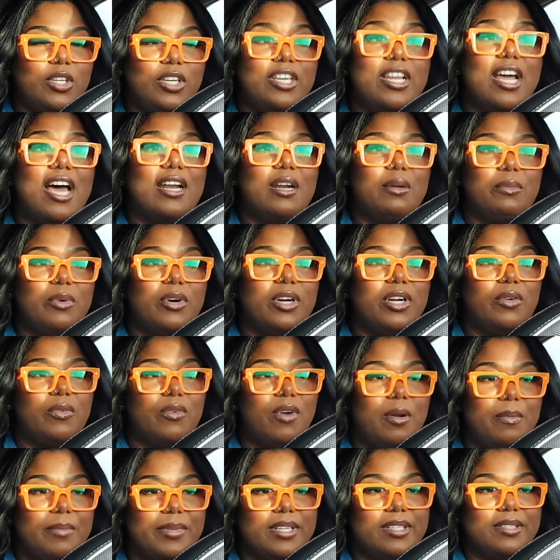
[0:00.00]
Donna Born in
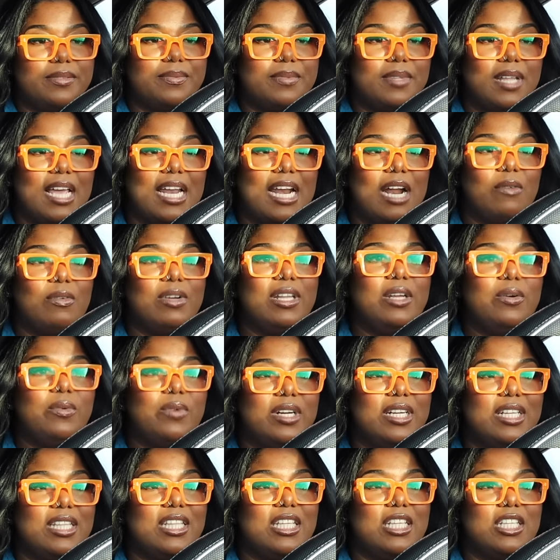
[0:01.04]
Roma. And I really
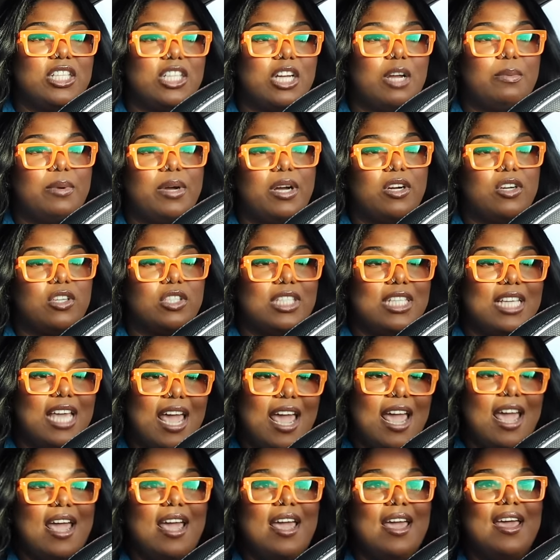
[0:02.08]
wanted the Jean Paul
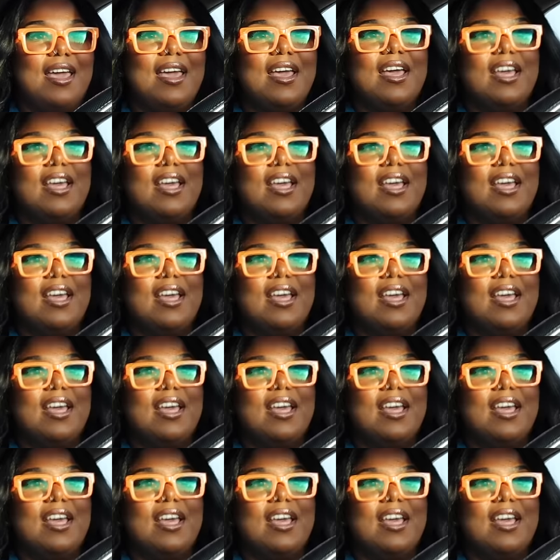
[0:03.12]
Gaultier,